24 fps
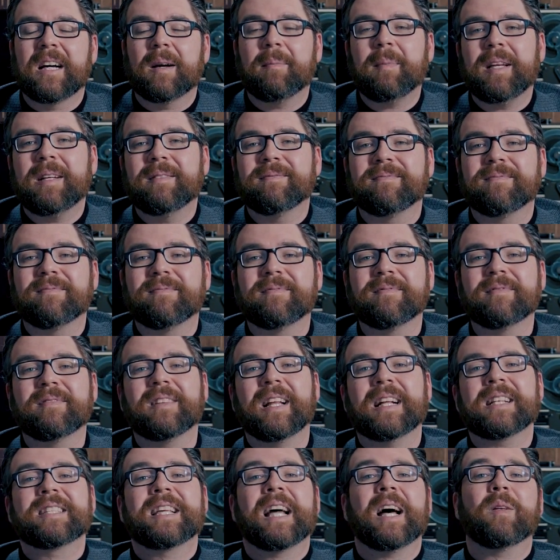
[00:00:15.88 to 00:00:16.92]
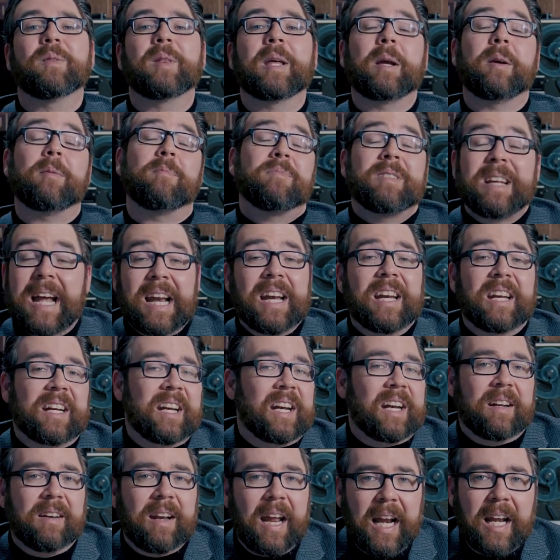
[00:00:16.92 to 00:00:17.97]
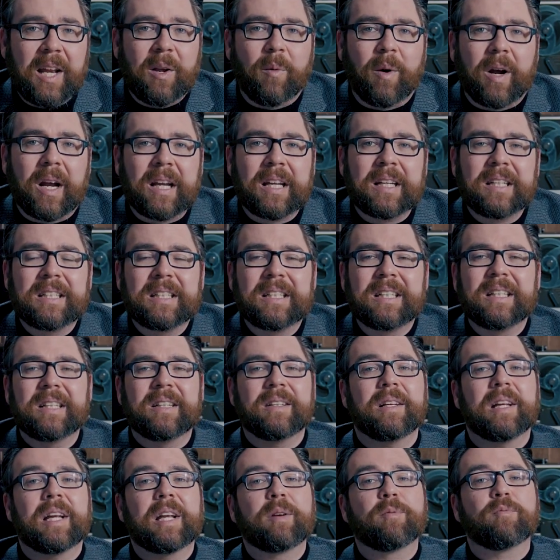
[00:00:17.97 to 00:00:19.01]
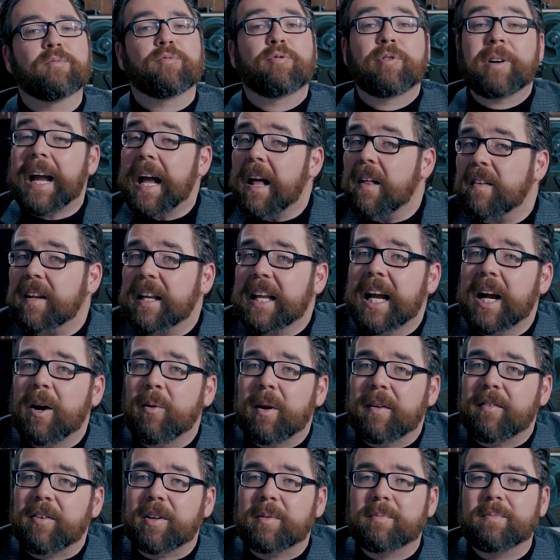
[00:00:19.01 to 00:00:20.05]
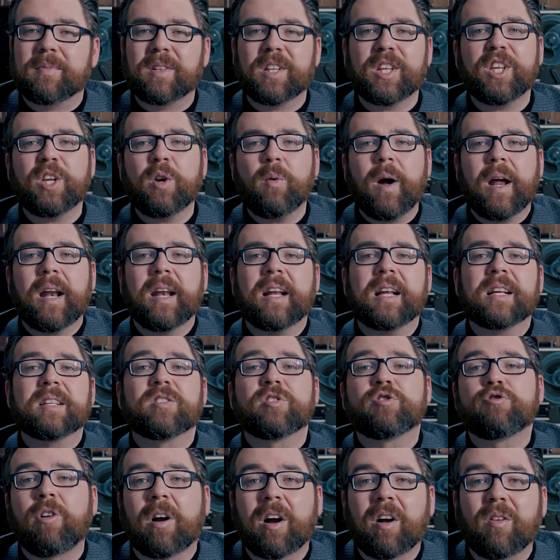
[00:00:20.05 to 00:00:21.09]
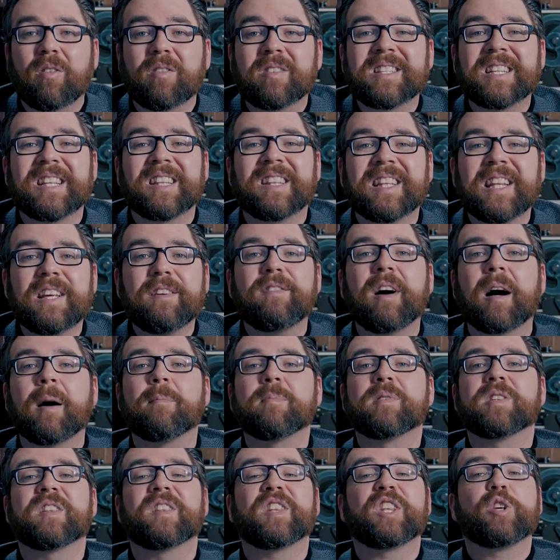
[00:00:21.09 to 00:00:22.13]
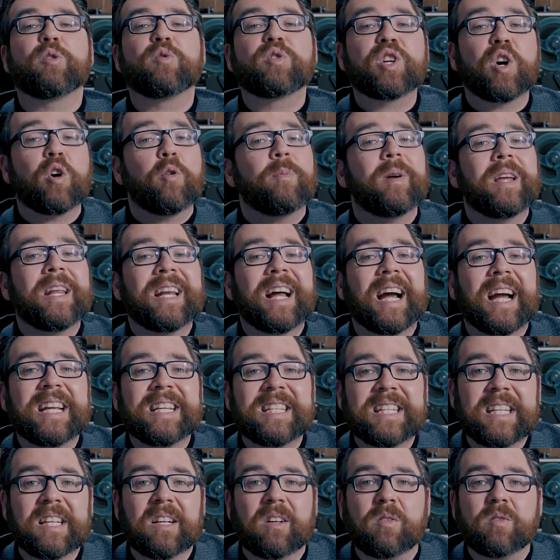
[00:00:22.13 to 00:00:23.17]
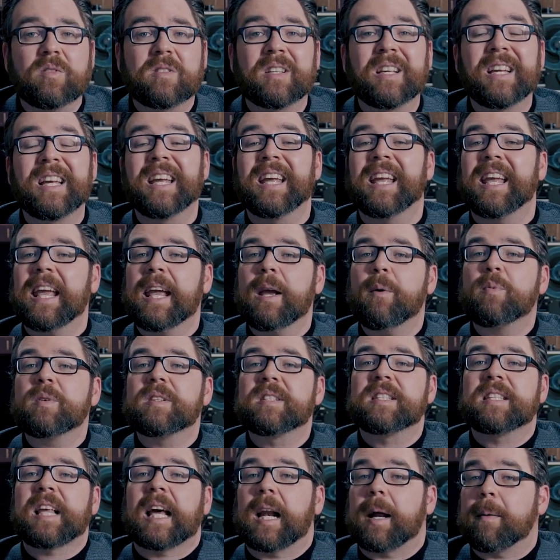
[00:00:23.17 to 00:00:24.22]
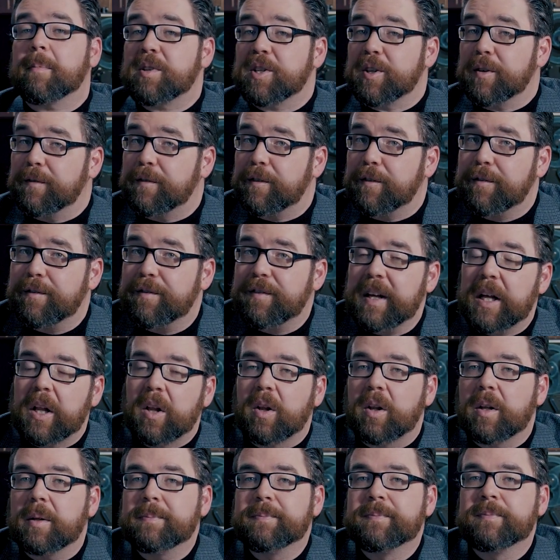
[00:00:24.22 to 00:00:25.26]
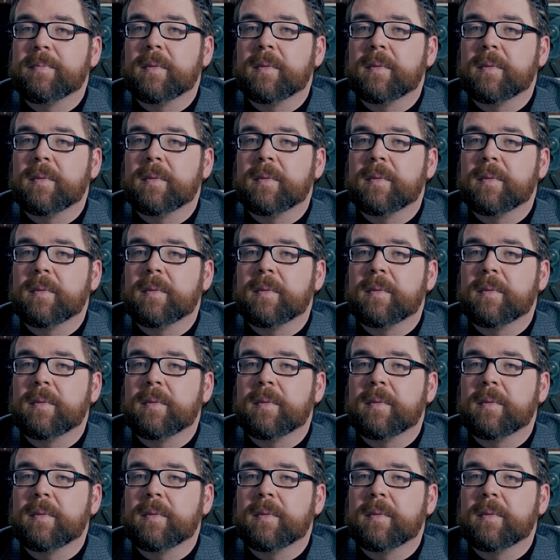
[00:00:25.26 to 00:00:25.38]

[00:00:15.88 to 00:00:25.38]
I mean, that's how they intended it anyway. In reality, however, the UN has struggled to live up to the utopian ideals it was set up to fulfill.